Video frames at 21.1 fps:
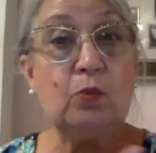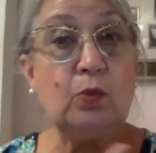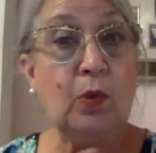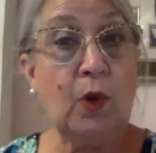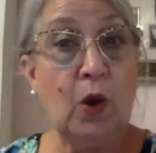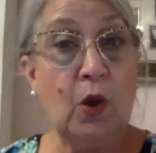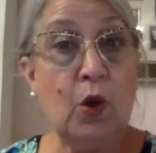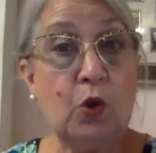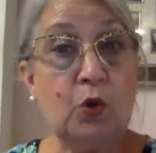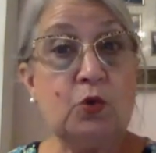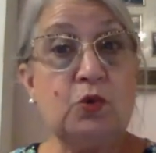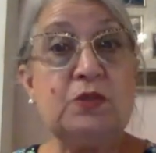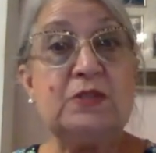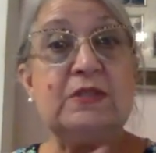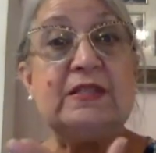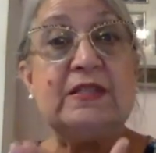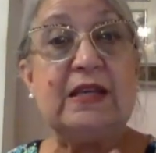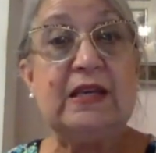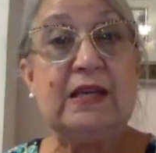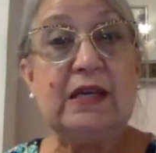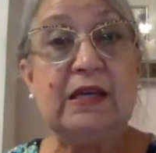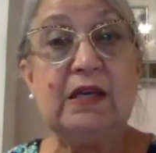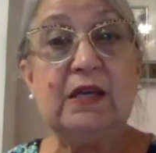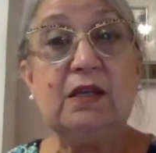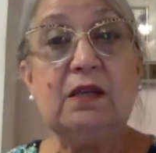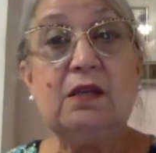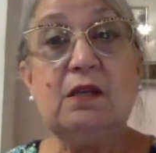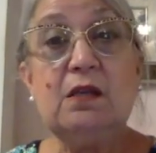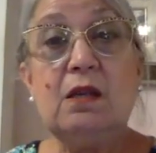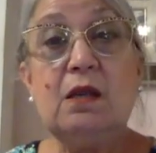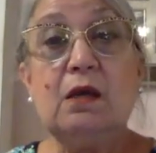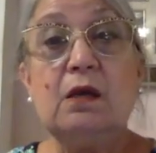rose
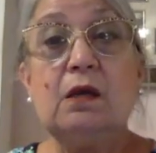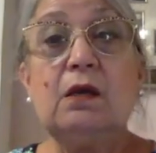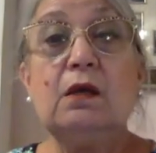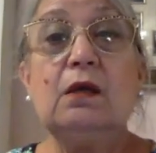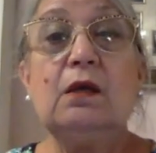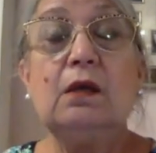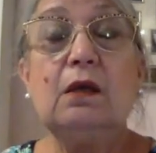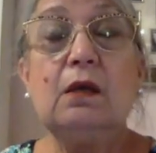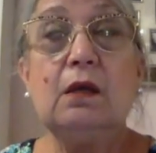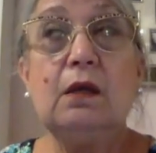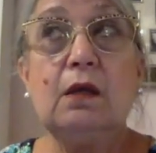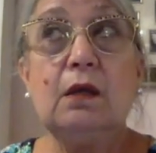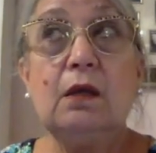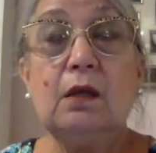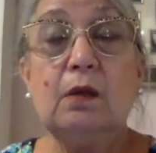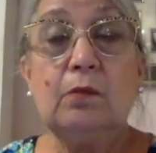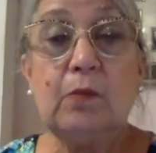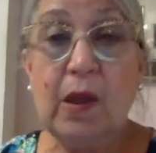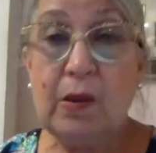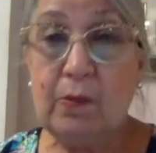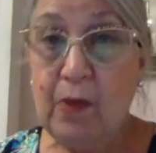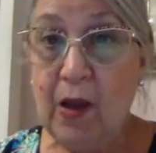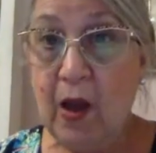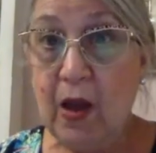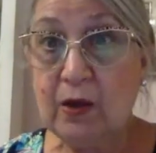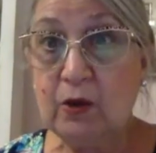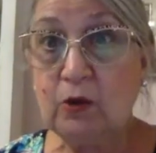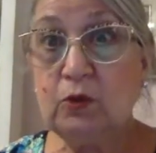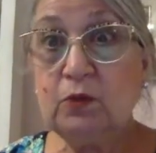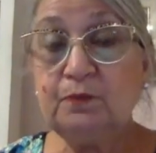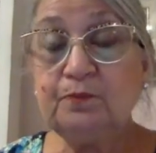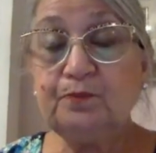in my
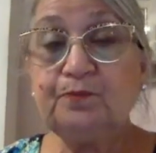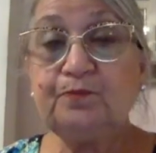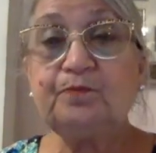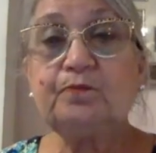bottle.